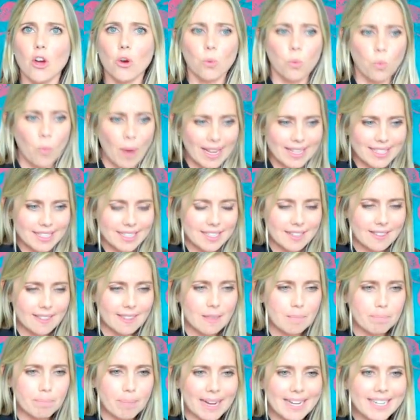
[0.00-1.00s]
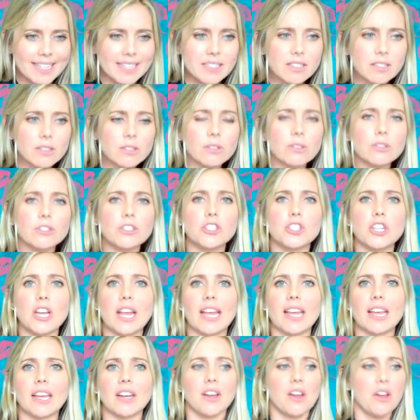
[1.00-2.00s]
When did the bicycle
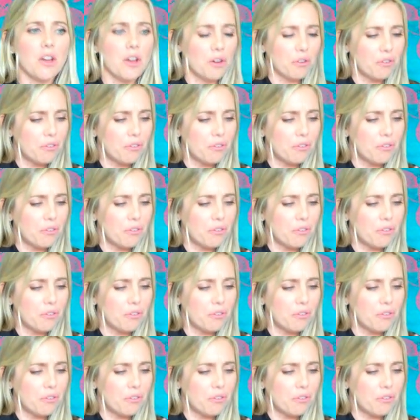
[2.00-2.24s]
chain